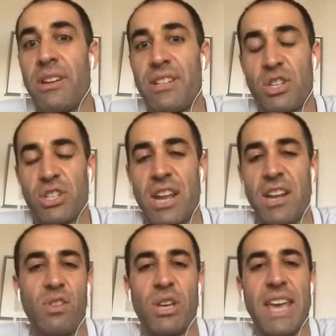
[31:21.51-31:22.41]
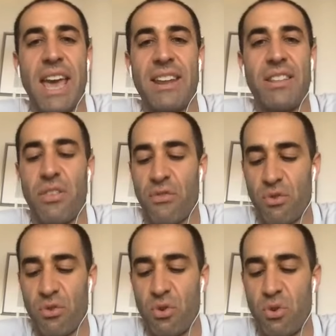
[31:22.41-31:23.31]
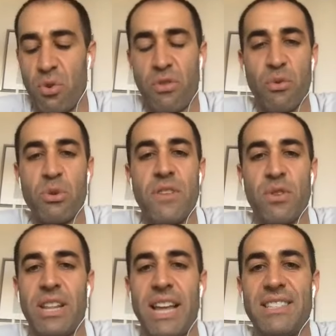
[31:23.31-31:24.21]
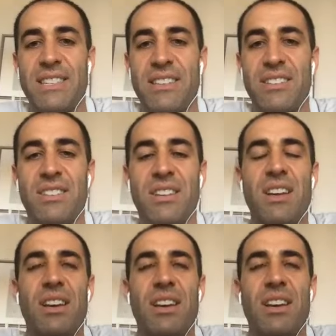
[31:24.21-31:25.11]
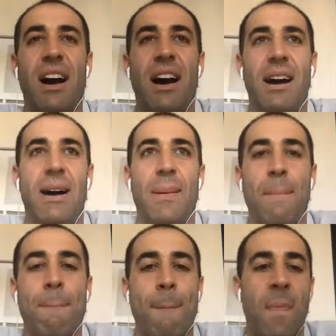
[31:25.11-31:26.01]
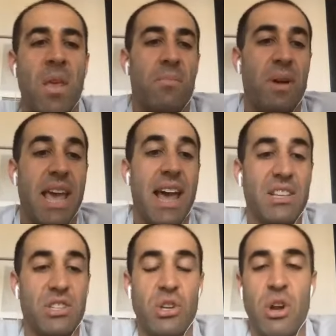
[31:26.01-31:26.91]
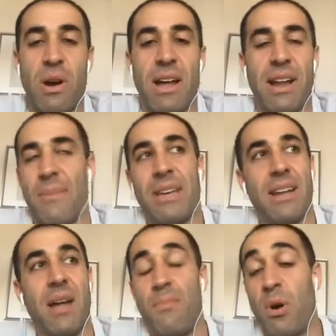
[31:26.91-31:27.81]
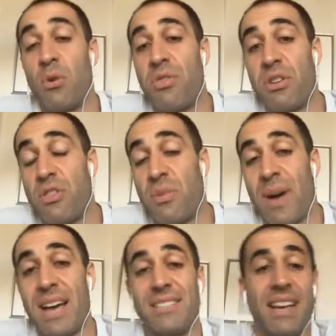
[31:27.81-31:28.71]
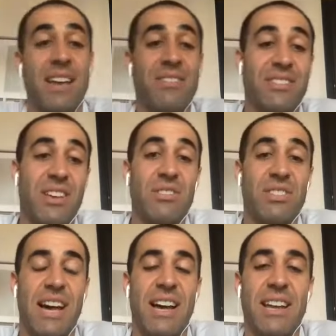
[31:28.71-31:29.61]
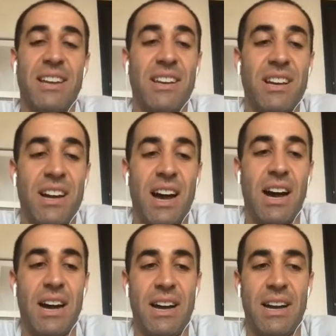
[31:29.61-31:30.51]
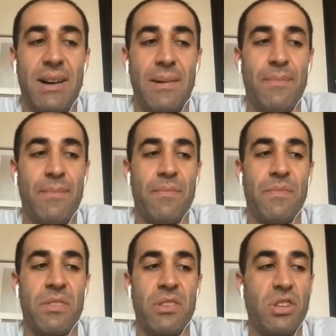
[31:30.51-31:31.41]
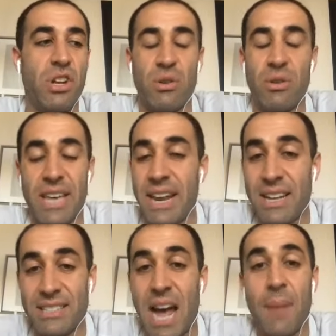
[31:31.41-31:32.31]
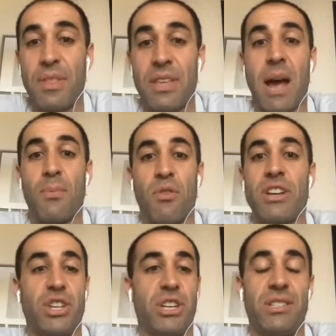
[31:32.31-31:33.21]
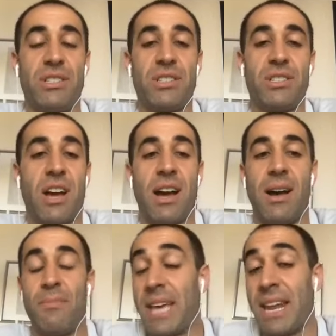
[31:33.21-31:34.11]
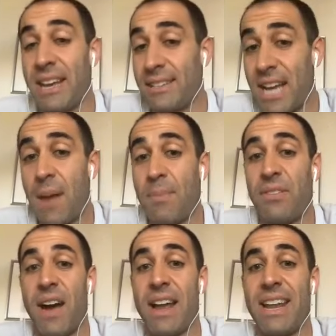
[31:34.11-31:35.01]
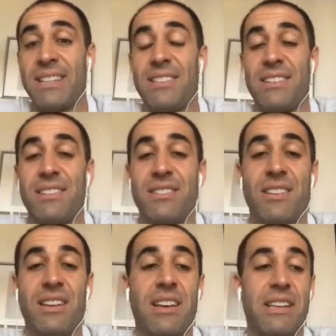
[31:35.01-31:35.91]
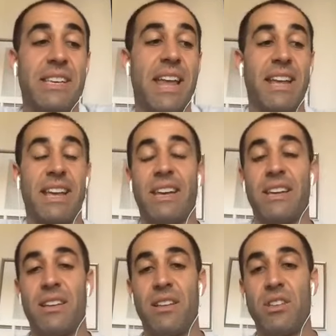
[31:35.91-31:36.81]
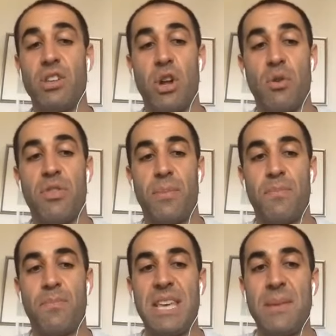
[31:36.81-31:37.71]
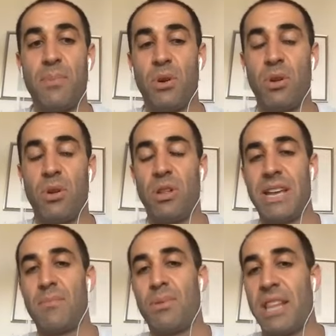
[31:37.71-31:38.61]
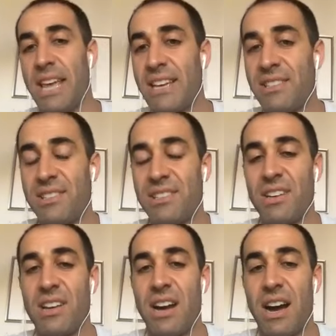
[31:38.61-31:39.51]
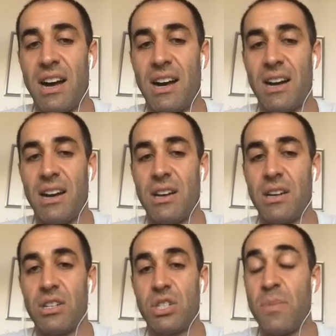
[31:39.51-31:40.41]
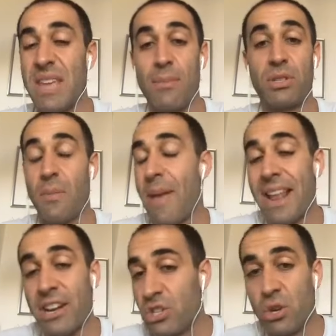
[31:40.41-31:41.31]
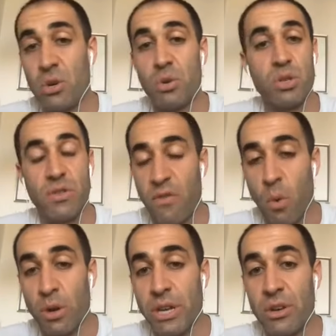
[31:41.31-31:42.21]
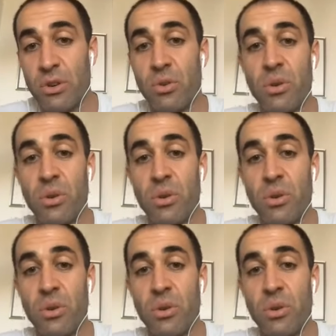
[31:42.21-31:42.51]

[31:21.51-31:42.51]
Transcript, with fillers: It's just kind of looking at it through through different lenses. Um, but yeah, so you know, on I mean, on both, you know, the buy side, the sell side, um, you know, getting on top of the operations, um, getting on top of the finances, getting, you know, the people in place uh, to be able to manage those for you.